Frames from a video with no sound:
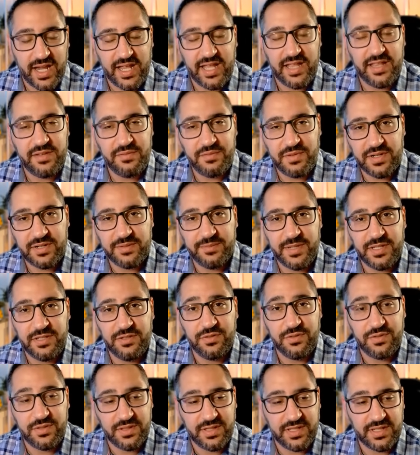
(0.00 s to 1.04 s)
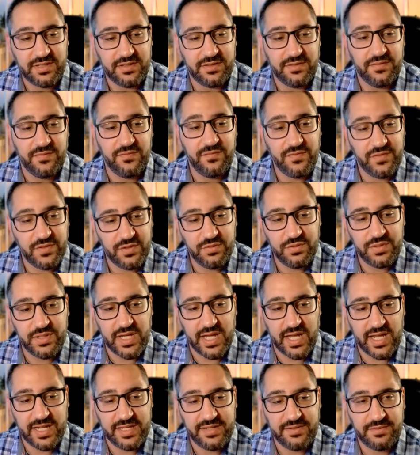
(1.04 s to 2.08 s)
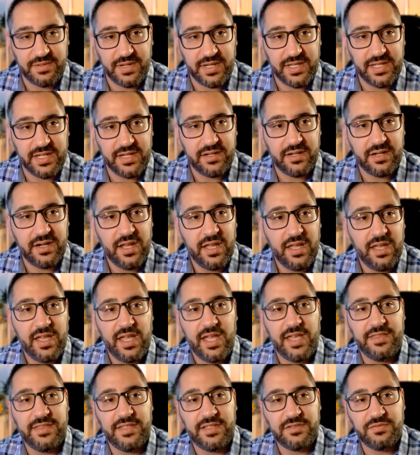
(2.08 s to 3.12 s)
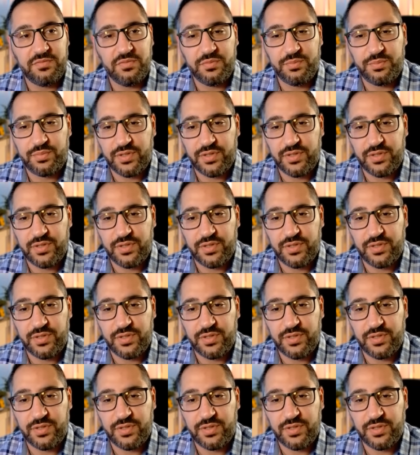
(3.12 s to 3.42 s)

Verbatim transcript: I highly recommend you click view guide right here, and this will